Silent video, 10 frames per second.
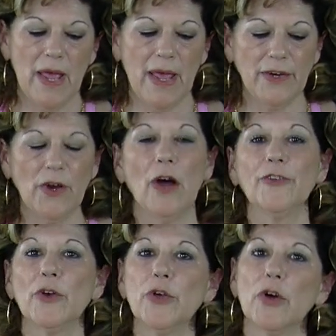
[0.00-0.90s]
and
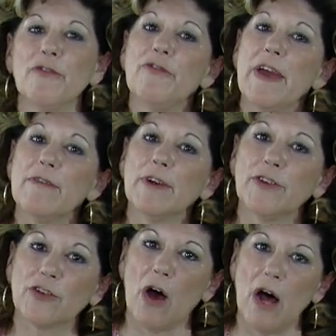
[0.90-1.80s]
also your
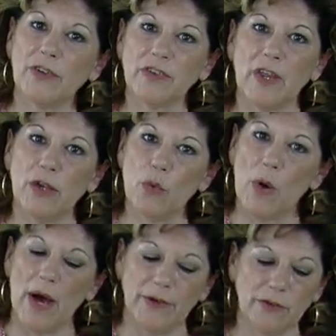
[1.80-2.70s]
favorite sauce that you
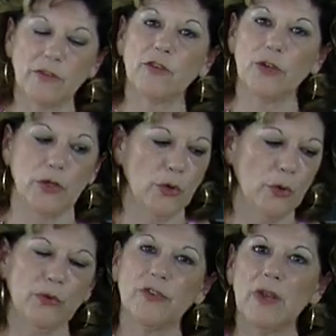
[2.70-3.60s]
want to
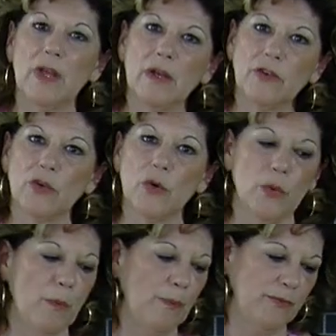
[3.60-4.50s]
use
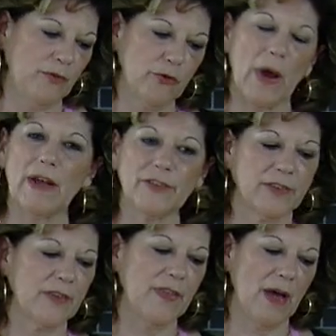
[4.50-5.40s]
to
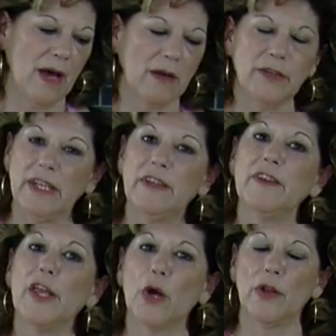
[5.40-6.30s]
dress the Nidi
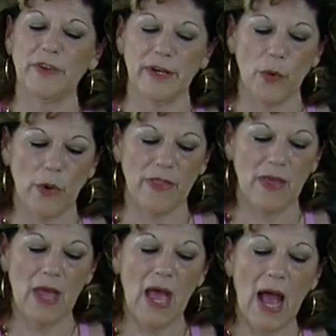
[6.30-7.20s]
di Rondine with.